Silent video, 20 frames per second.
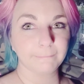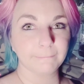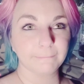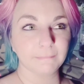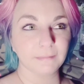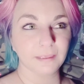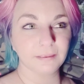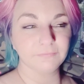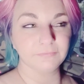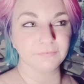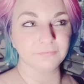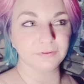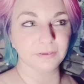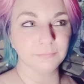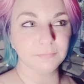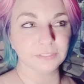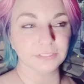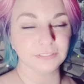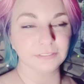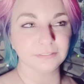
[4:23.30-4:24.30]
I have a
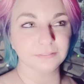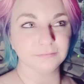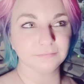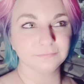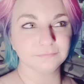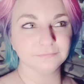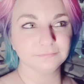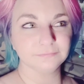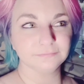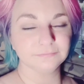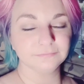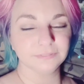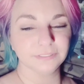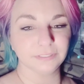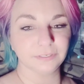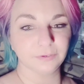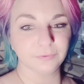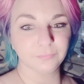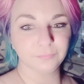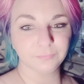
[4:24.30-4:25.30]
family,
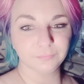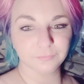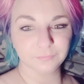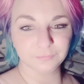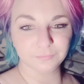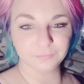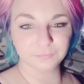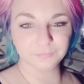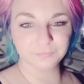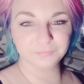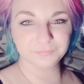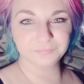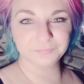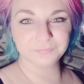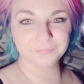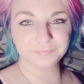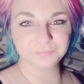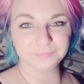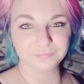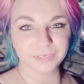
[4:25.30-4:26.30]

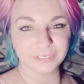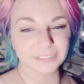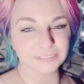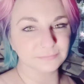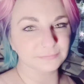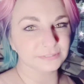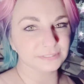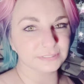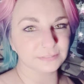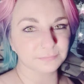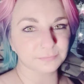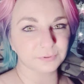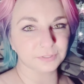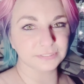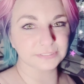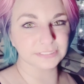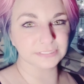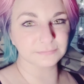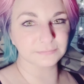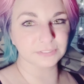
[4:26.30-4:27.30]
My husband
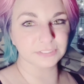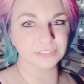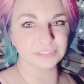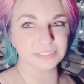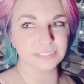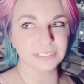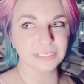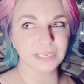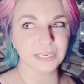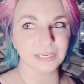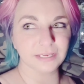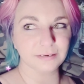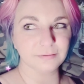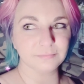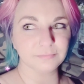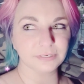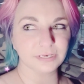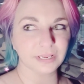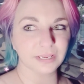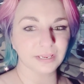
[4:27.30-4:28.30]
supports as much as he can,
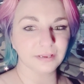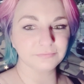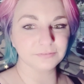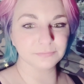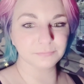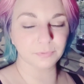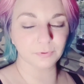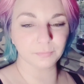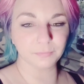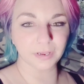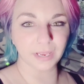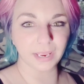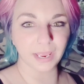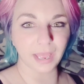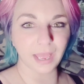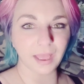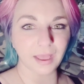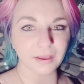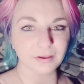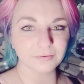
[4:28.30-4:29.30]
but I have to pull my
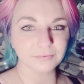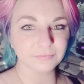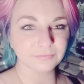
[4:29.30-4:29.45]
half.